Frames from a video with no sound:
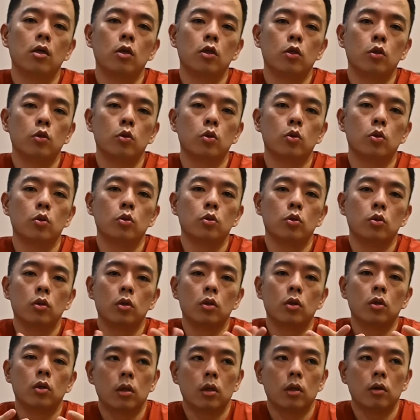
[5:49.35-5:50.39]
to
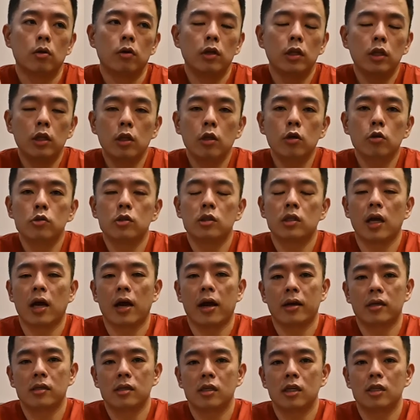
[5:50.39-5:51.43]
reduce their
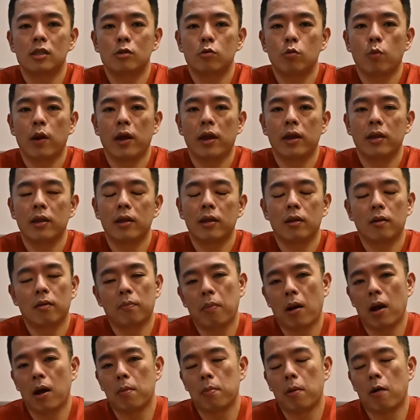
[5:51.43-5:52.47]
excess weight
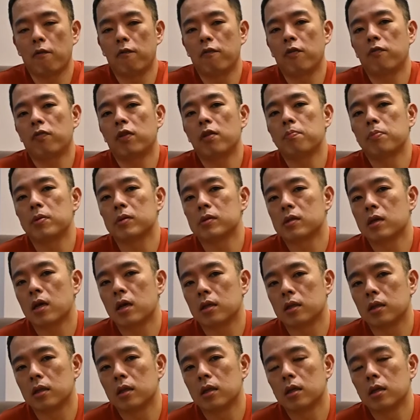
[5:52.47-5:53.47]
by about 50%.